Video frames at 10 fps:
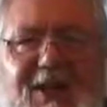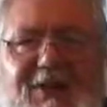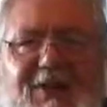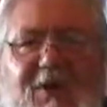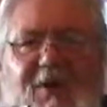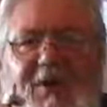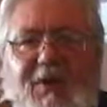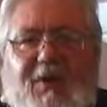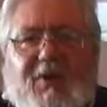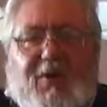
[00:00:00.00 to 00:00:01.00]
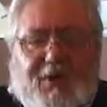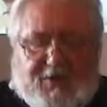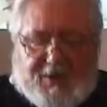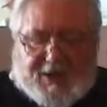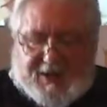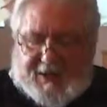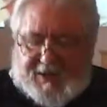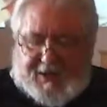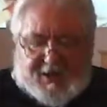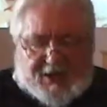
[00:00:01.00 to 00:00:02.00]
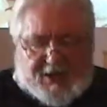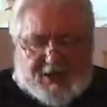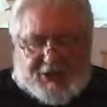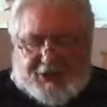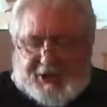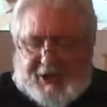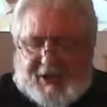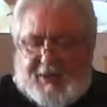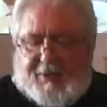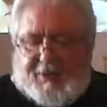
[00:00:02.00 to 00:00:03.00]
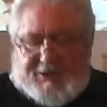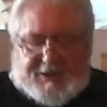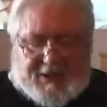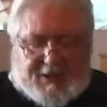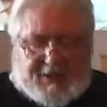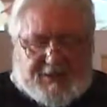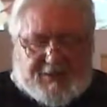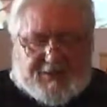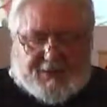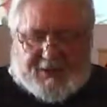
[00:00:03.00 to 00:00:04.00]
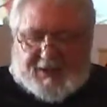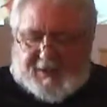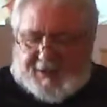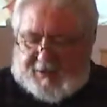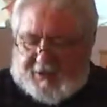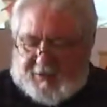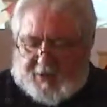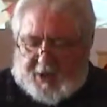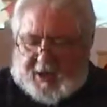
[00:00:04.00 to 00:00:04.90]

So are you a J personality or a P? So